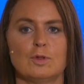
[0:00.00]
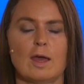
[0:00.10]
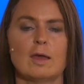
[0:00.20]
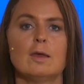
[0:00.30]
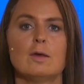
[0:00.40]

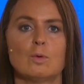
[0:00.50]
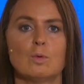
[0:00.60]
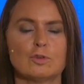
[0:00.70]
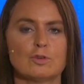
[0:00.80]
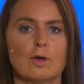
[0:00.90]
today,
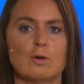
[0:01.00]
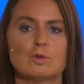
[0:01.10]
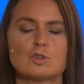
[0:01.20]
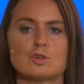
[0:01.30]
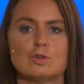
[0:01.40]

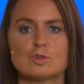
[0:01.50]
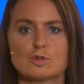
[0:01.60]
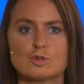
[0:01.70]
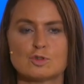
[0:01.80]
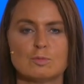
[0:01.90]
what should the
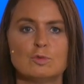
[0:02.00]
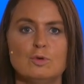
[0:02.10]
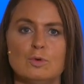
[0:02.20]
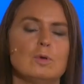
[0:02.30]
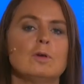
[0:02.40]
system
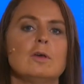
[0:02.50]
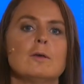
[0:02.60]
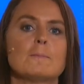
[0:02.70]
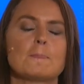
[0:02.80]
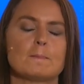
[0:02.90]
do?
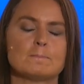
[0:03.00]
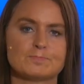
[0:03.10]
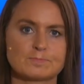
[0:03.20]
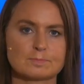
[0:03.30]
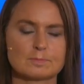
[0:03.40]

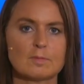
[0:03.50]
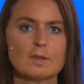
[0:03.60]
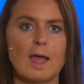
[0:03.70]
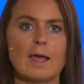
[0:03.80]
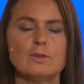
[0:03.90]

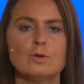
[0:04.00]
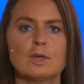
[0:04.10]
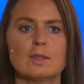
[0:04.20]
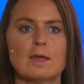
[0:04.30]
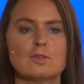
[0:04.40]
And
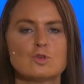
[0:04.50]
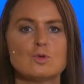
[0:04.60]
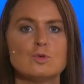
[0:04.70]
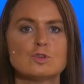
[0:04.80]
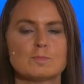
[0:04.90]
you can then
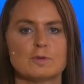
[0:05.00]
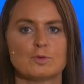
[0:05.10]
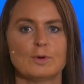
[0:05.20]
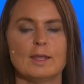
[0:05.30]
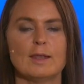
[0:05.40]
choose
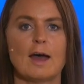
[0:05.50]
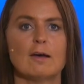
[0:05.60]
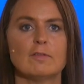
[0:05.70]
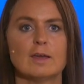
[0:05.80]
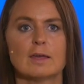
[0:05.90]
between
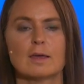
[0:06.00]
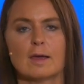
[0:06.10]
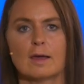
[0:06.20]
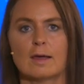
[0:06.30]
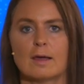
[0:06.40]
having
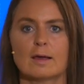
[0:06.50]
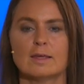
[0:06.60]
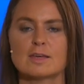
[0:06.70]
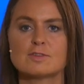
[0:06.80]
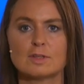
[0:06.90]

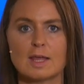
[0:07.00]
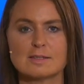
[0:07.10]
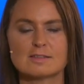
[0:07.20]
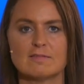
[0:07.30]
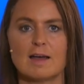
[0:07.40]

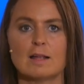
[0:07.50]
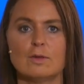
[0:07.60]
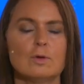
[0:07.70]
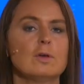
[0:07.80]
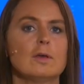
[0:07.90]
yesterday's
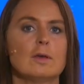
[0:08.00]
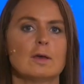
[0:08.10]
value